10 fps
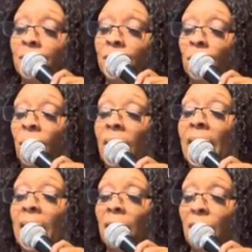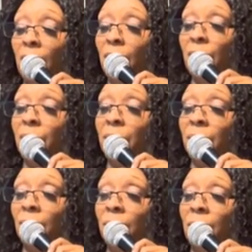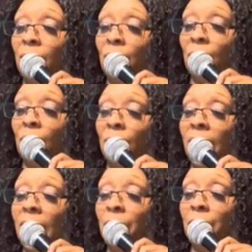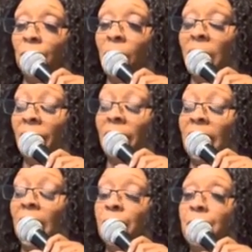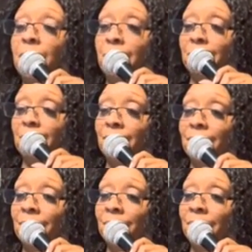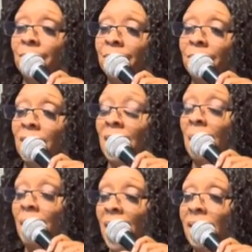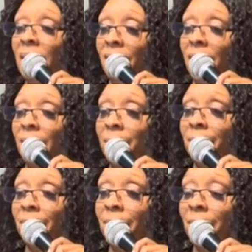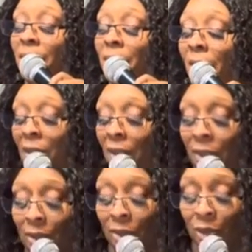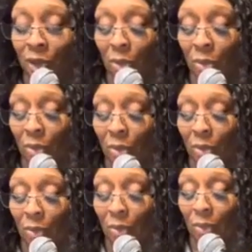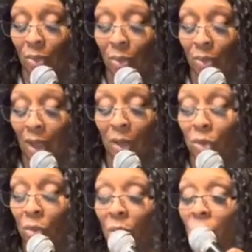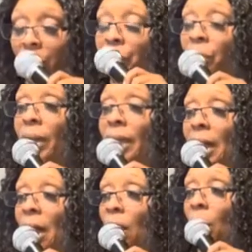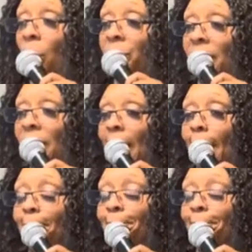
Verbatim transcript: So he gotta learn, you know, he gotta do whatever he gotta do to come out of it. So I don't know what we're doing in our homes today.